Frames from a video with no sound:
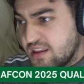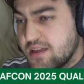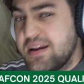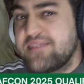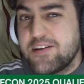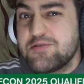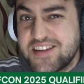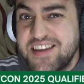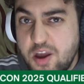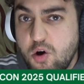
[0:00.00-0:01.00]
the midfield
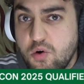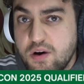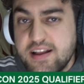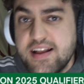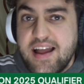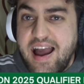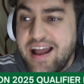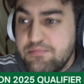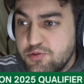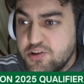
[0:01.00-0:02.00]
secure,
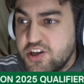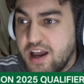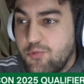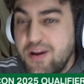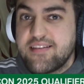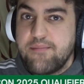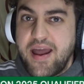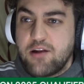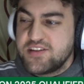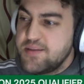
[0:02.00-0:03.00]
and Bounjah wins the
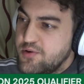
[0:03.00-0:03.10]
penalty.